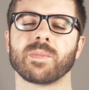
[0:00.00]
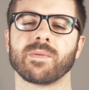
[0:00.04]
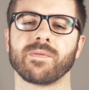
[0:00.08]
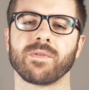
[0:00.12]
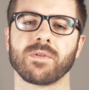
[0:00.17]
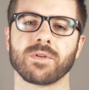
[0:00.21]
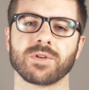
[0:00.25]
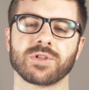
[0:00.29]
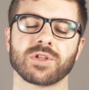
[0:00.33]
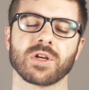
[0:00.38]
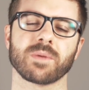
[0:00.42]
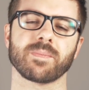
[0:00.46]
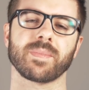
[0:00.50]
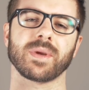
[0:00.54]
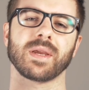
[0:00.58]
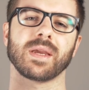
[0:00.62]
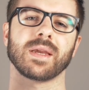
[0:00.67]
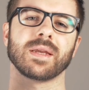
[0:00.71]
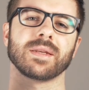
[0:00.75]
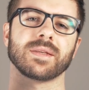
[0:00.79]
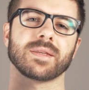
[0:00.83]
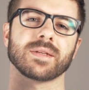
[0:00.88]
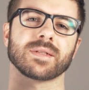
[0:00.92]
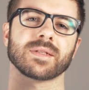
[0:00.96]
before jumping
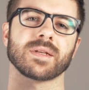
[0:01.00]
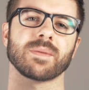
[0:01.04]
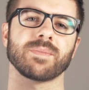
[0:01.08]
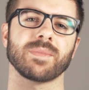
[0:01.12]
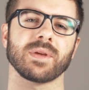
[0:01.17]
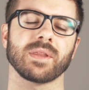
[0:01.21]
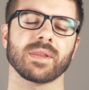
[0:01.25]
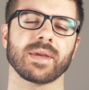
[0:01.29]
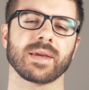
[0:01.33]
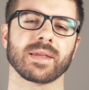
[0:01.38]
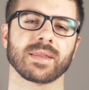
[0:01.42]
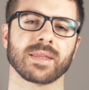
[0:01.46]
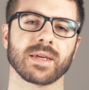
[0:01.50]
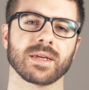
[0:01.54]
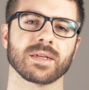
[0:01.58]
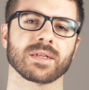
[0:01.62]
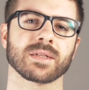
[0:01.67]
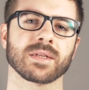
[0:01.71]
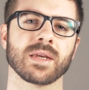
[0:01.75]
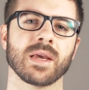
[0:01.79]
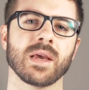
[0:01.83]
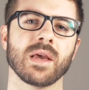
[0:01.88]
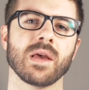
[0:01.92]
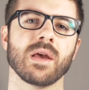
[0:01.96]
into something like
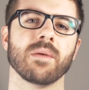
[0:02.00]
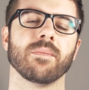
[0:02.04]
this.